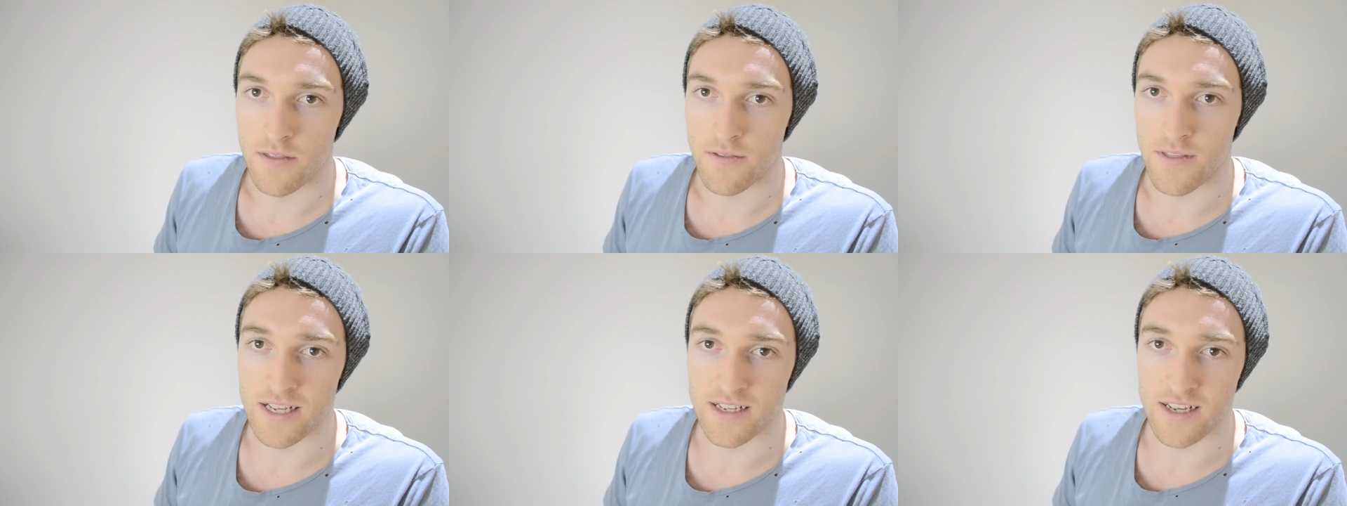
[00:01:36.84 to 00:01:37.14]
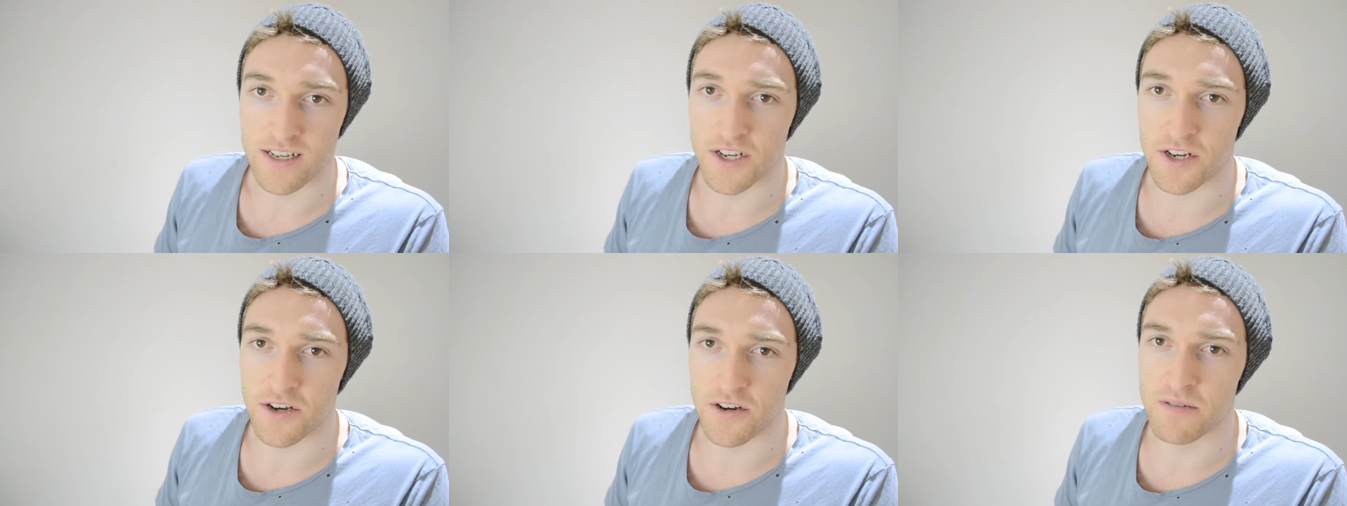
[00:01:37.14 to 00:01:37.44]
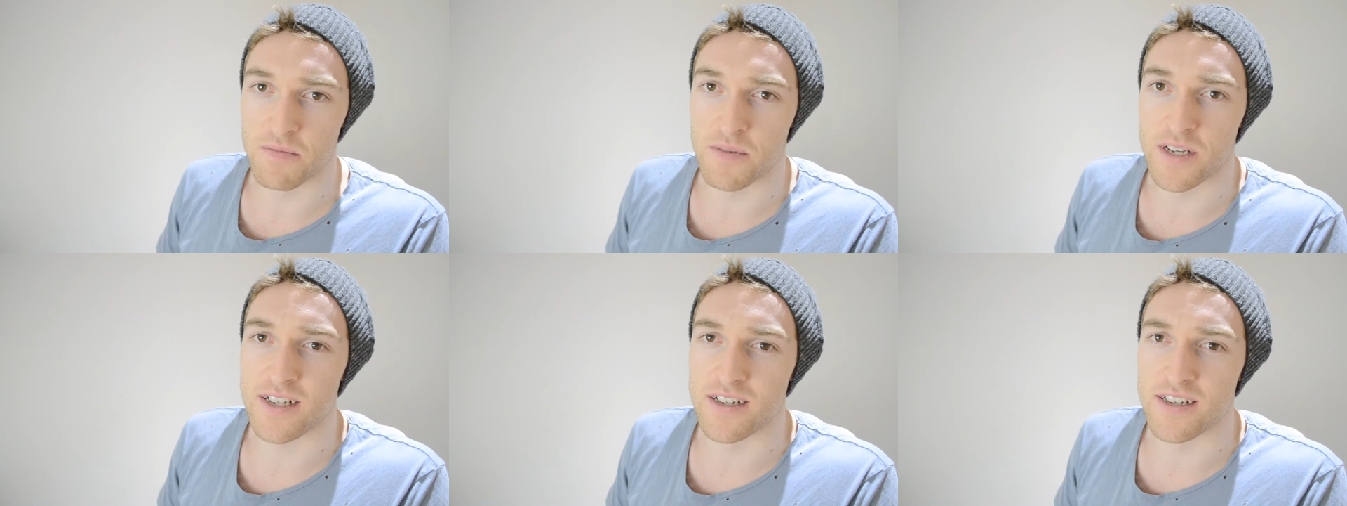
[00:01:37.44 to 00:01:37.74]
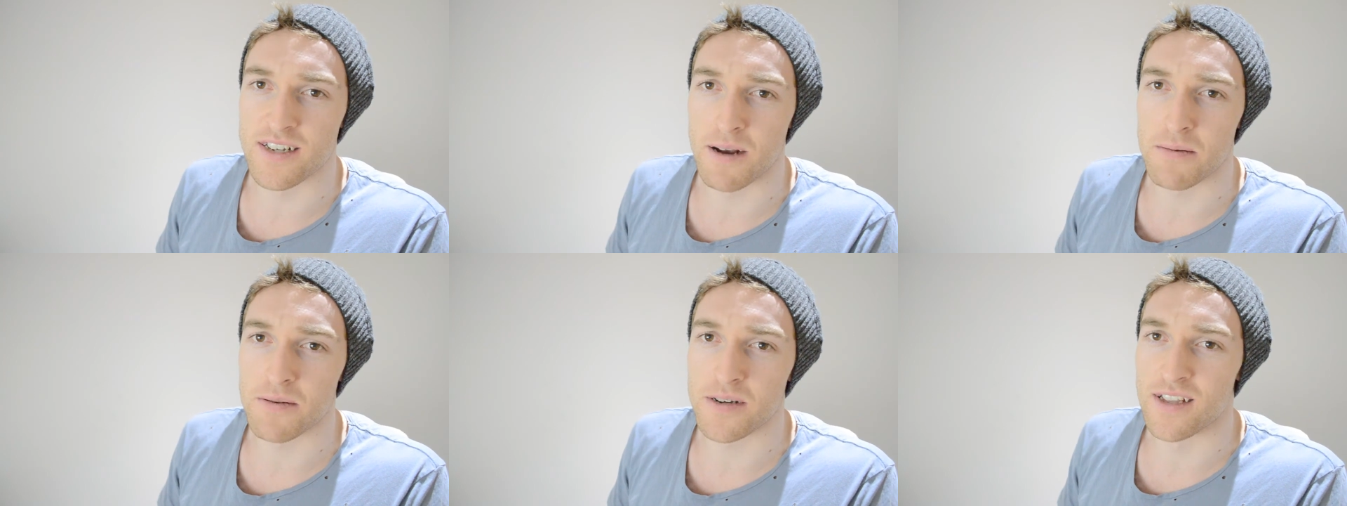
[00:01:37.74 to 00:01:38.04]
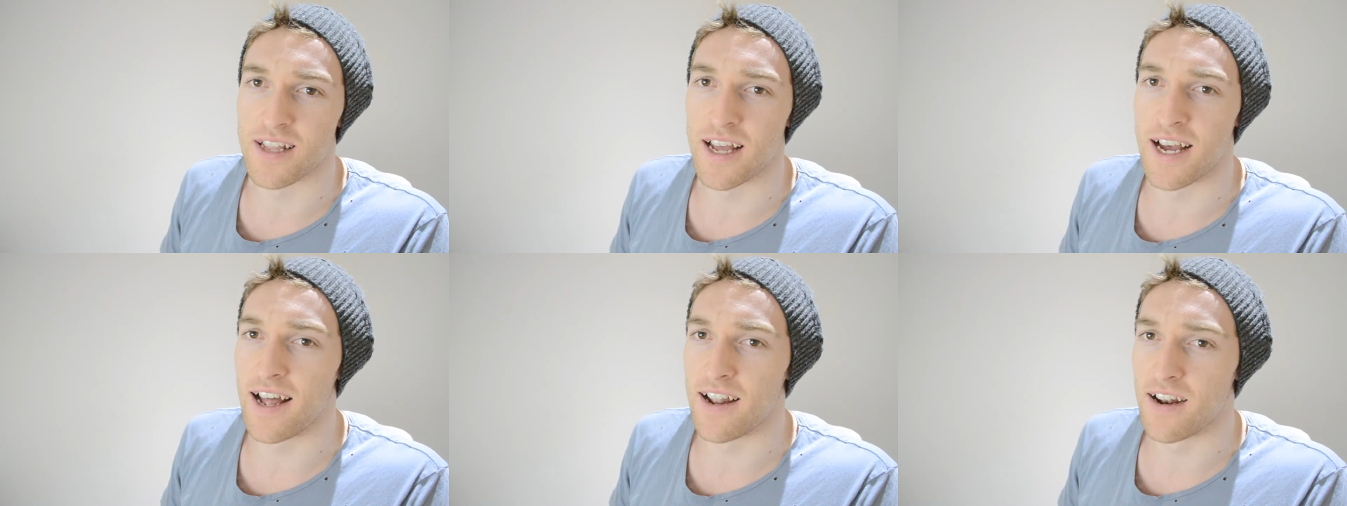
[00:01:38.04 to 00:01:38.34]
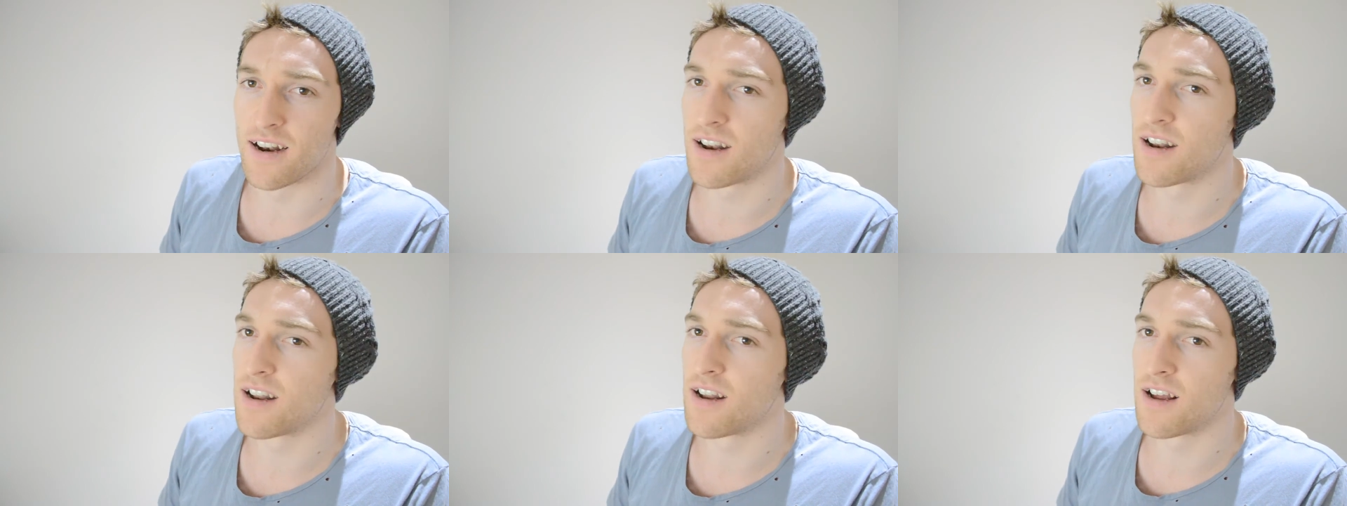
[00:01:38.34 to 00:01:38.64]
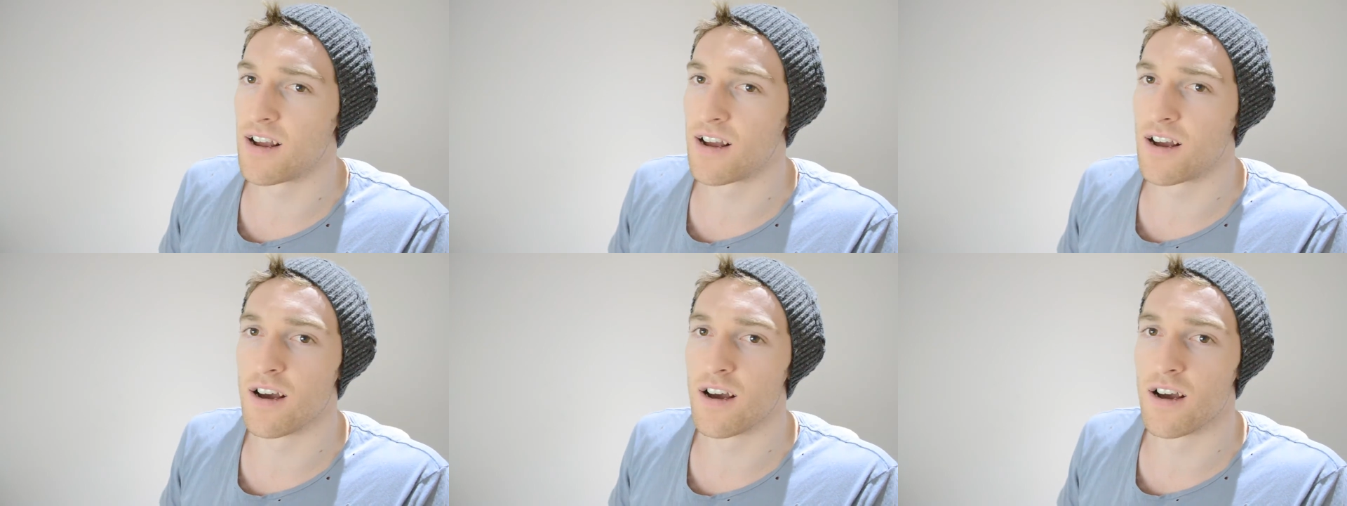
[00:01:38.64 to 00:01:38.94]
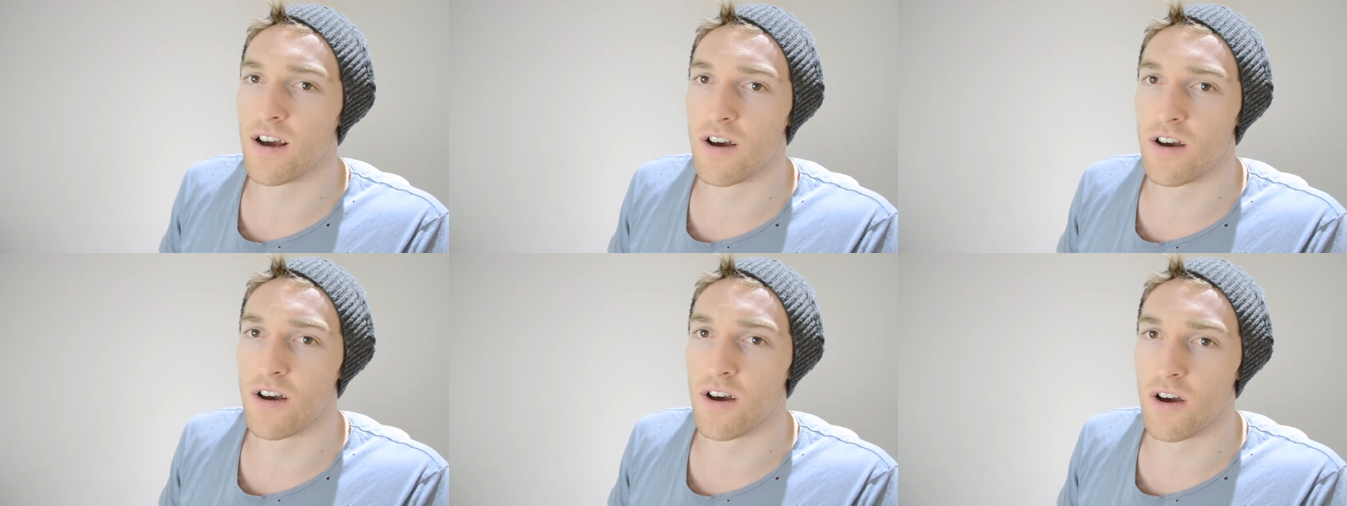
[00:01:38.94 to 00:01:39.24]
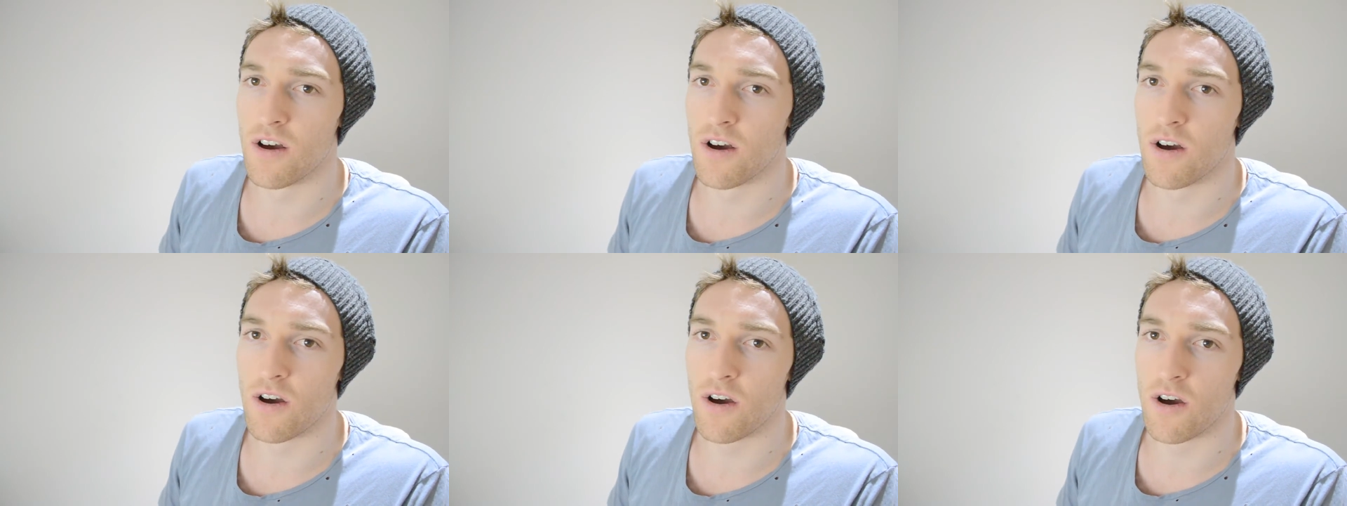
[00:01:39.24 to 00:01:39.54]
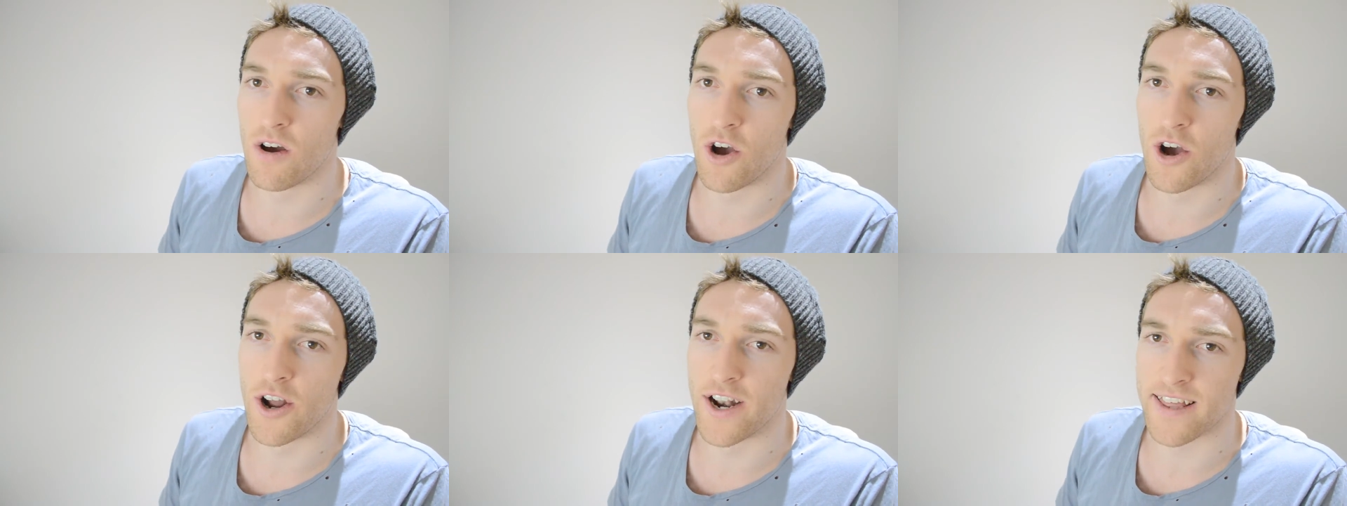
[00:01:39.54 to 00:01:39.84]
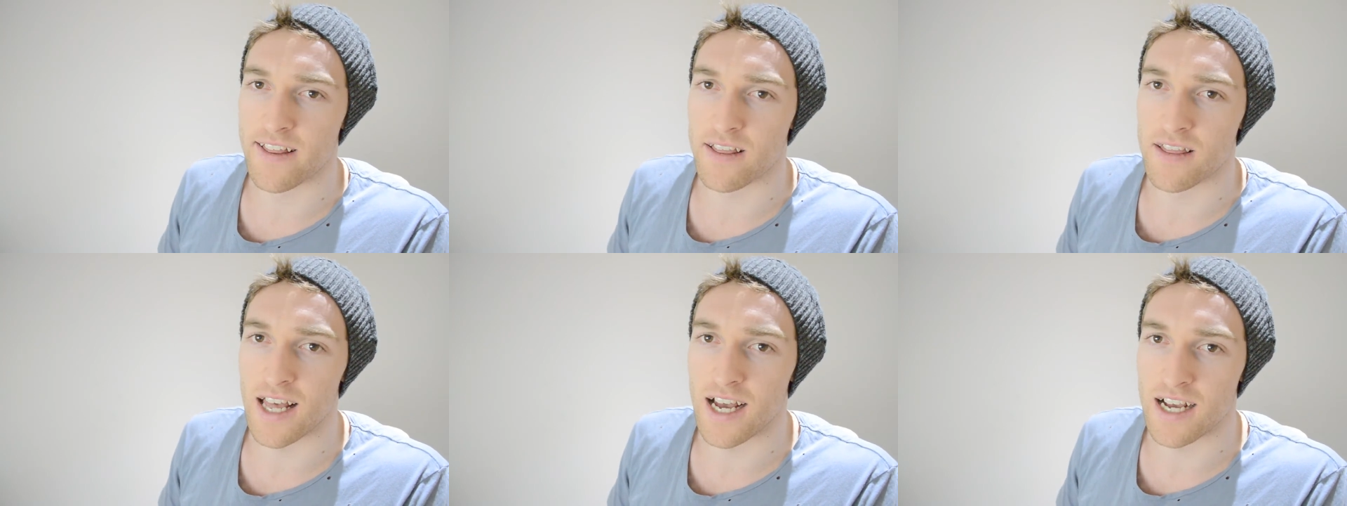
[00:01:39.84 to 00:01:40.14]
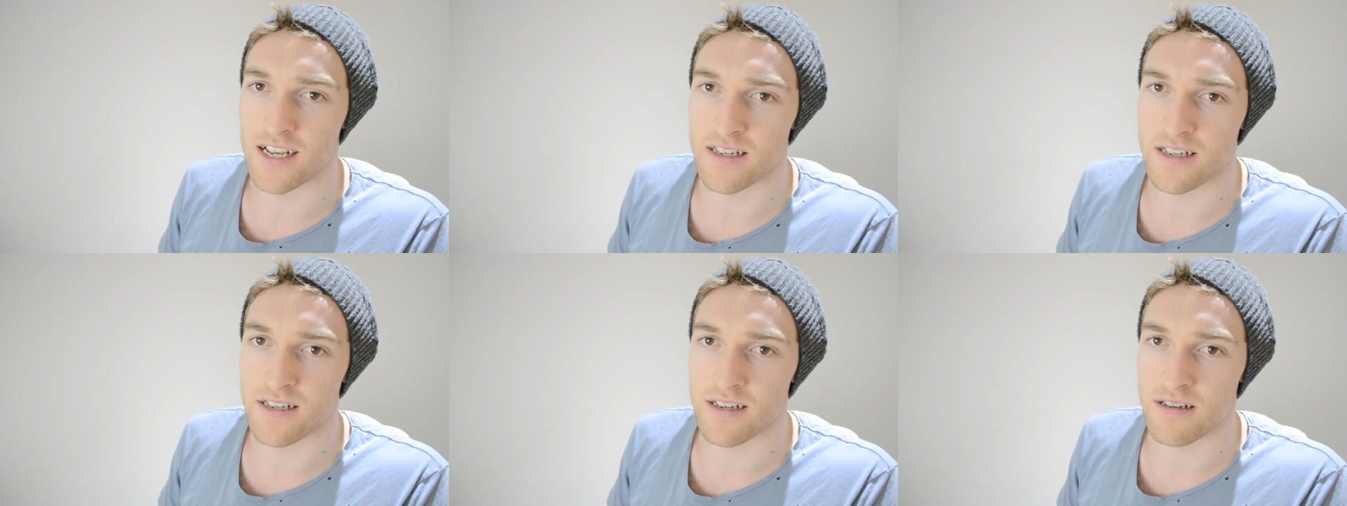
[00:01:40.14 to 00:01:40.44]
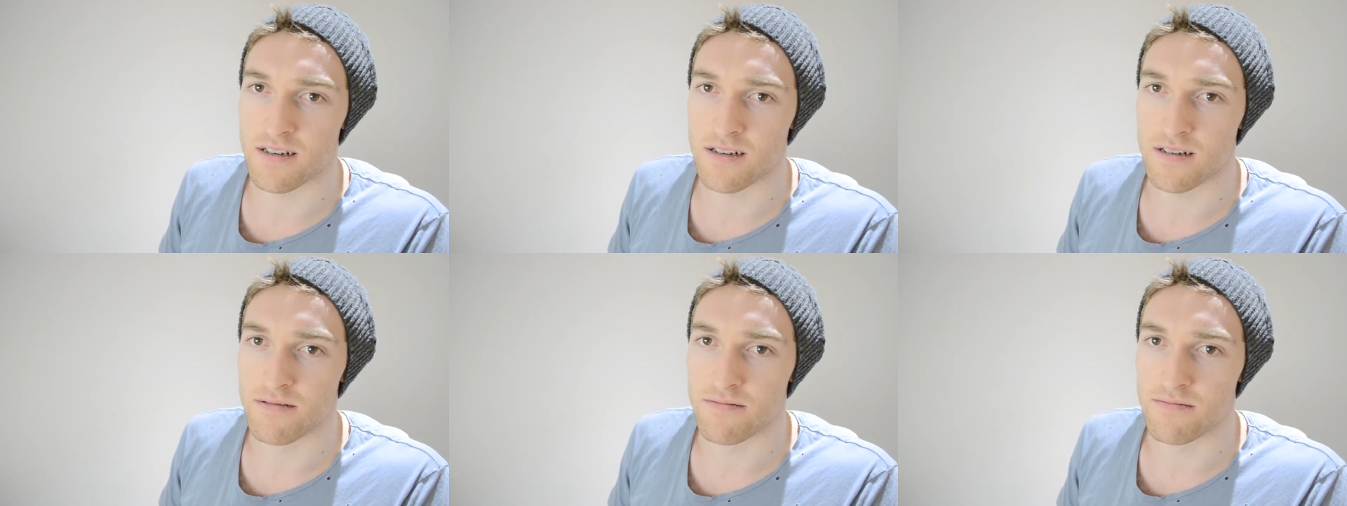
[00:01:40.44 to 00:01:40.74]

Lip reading: There's this huge misconception that earning less